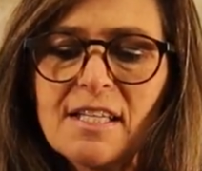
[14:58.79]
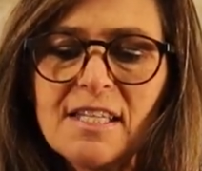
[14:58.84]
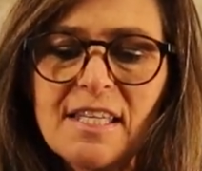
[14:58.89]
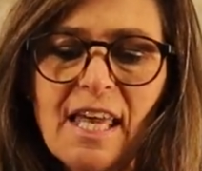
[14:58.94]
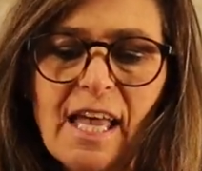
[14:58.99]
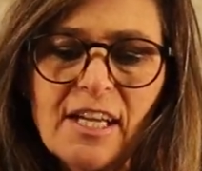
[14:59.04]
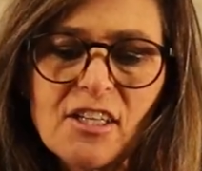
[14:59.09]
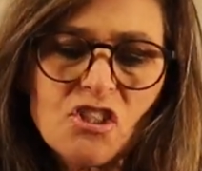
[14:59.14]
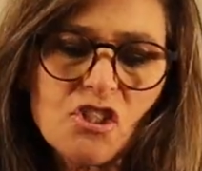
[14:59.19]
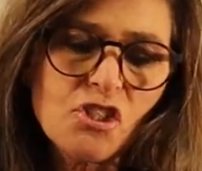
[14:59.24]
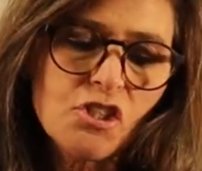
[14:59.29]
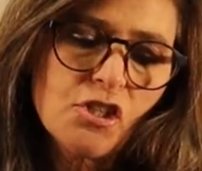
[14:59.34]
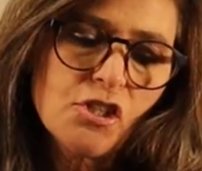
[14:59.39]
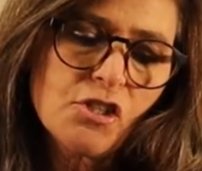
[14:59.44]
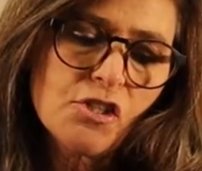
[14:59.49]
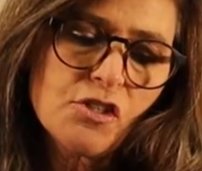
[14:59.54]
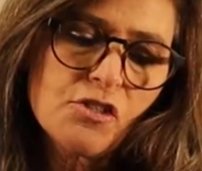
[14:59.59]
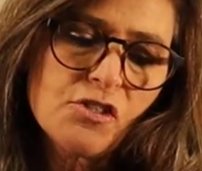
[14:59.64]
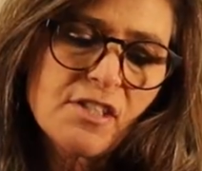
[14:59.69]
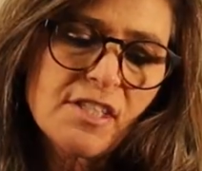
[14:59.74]

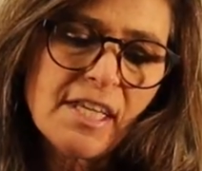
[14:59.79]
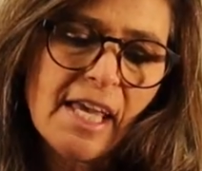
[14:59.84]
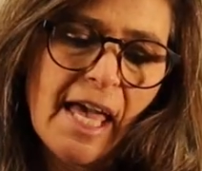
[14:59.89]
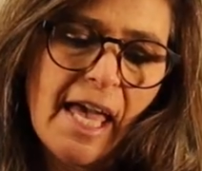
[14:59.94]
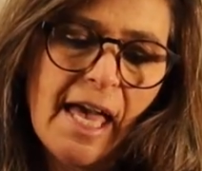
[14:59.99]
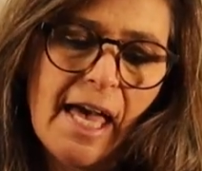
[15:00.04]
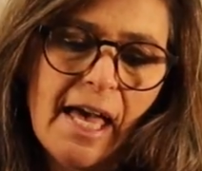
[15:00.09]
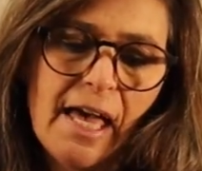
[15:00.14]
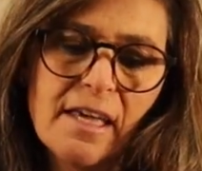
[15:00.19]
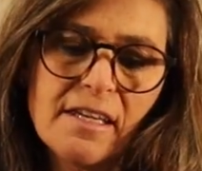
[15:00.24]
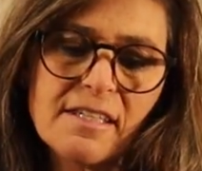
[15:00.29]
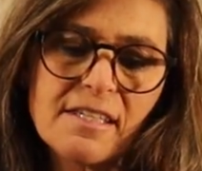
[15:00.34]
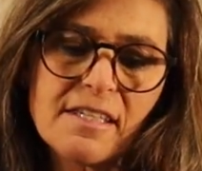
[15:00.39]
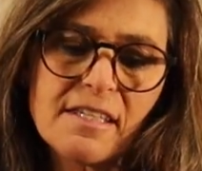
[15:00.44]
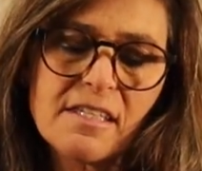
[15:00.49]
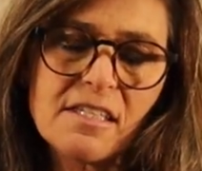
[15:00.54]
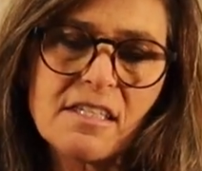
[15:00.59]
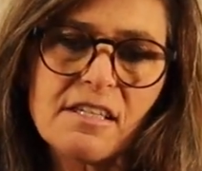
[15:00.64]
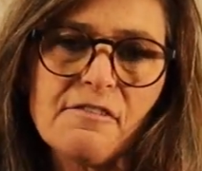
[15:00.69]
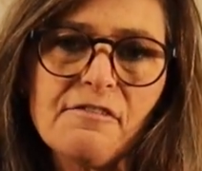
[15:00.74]
Textures
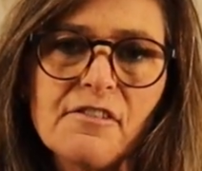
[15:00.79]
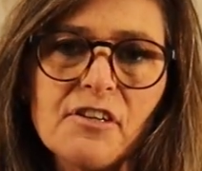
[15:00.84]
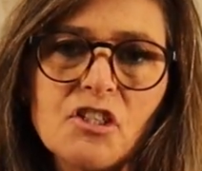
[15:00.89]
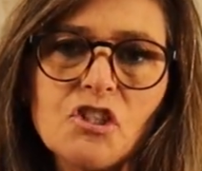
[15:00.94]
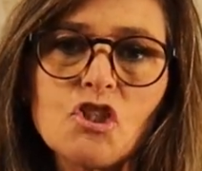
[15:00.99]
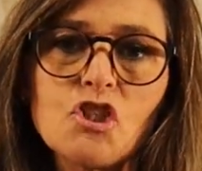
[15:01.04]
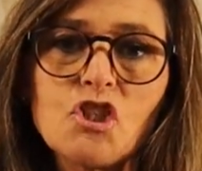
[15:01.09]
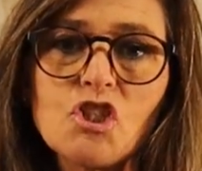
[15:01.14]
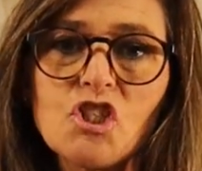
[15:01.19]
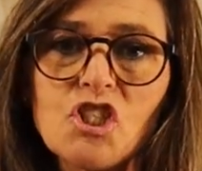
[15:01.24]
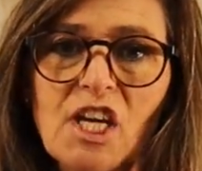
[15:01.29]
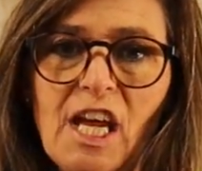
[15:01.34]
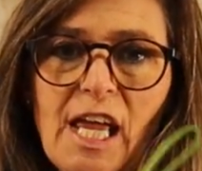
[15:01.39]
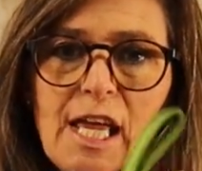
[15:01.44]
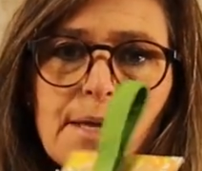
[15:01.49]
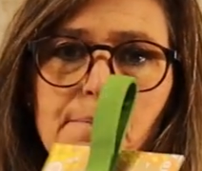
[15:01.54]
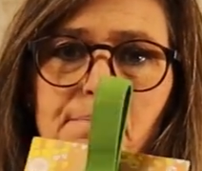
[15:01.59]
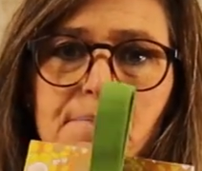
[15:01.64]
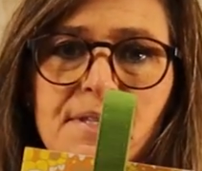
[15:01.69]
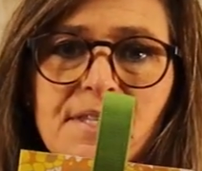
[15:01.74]
and different
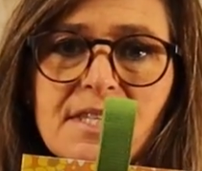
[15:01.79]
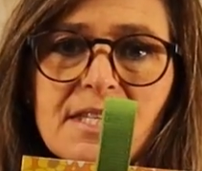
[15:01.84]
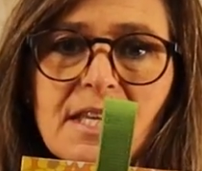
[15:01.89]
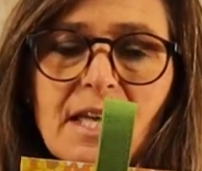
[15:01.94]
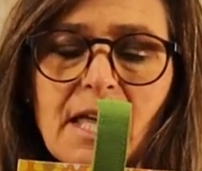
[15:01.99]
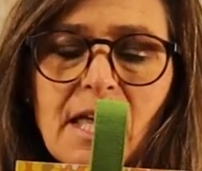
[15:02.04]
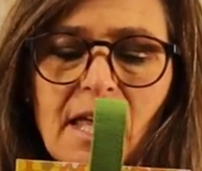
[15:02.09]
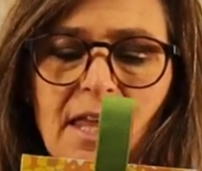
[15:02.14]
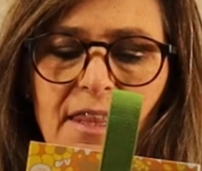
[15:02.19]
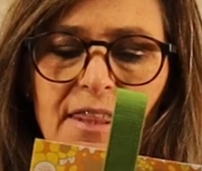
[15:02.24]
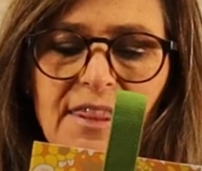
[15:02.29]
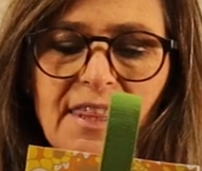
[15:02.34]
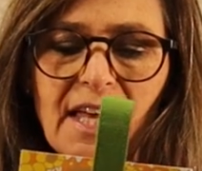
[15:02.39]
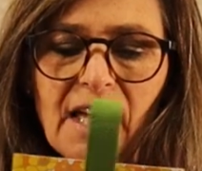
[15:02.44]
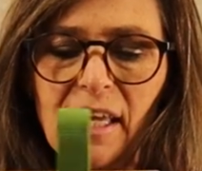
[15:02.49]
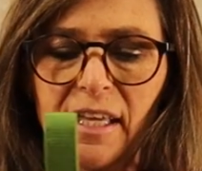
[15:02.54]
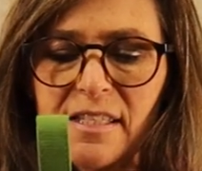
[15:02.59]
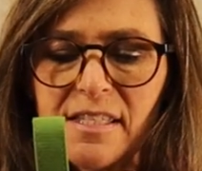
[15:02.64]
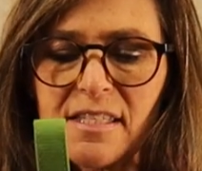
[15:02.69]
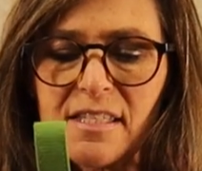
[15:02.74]
shapes
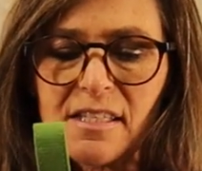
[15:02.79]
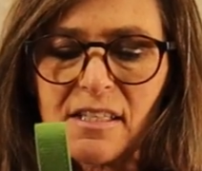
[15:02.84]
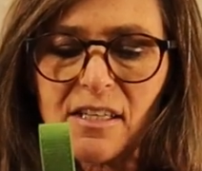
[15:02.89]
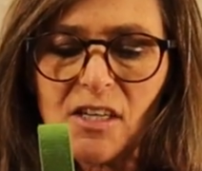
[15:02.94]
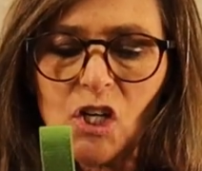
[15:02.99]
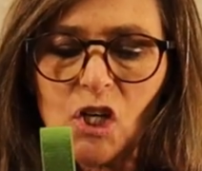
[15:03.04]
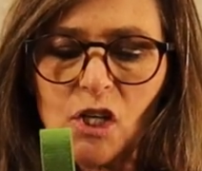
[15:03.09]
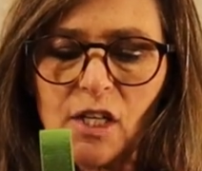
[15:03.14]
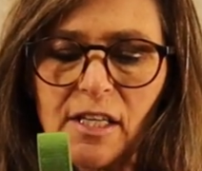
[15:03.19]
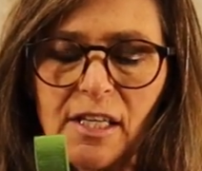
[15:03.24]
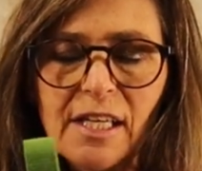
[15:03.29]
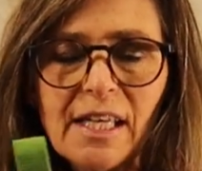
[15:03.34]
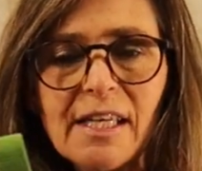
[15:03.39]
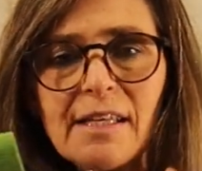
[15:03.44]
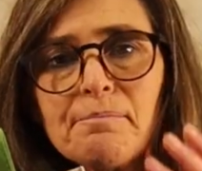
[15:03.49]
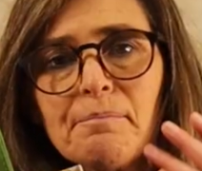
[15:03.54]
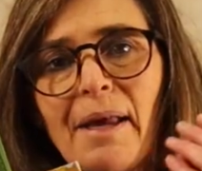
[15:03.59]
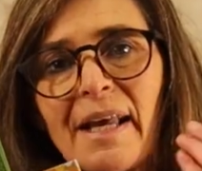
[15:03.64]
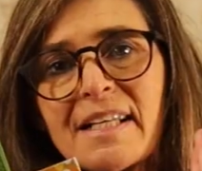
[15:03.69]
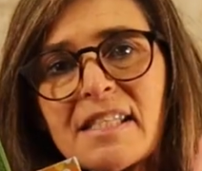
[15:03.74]
that
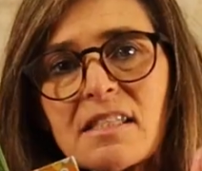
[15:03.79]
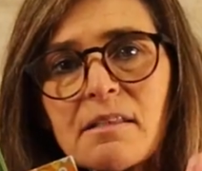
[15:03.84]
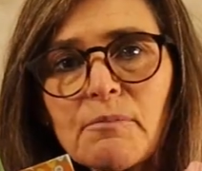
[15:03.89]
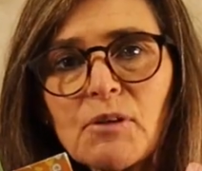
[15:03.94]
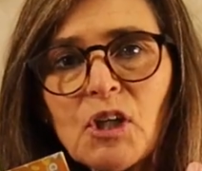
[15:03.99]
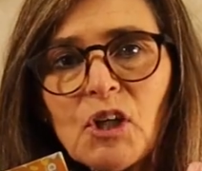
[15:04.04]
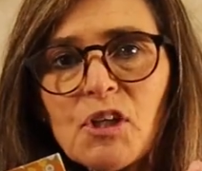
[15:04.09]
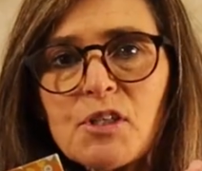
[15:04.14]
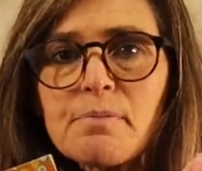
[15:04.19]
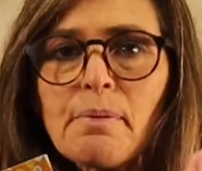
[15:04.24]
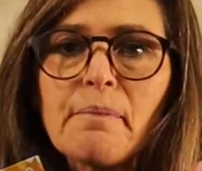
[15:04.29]
makes them curious.